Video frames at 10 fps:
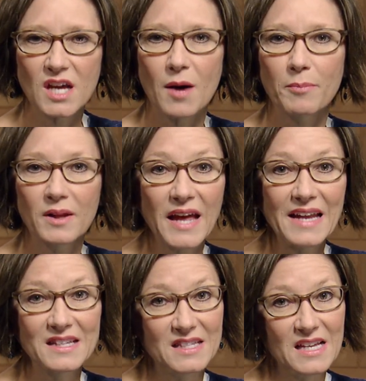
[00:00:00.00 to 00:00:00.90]
on plant
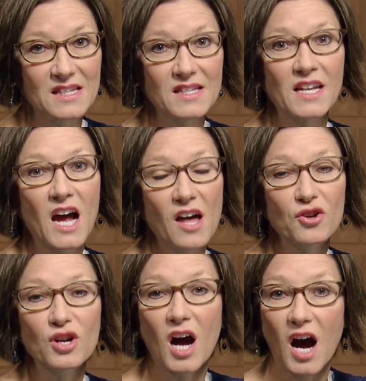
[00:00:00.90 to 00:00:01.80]
diseases and other
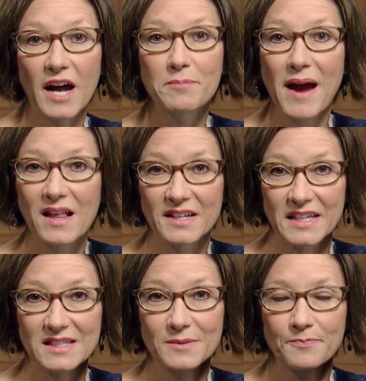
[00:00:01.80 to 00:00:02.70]
odd
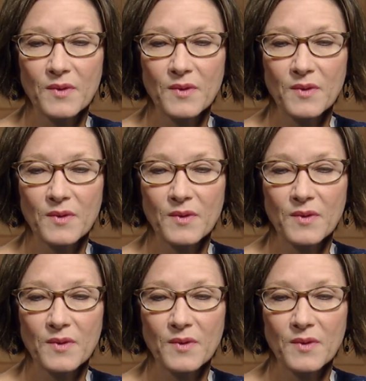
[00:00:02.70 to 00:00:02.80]
maladies.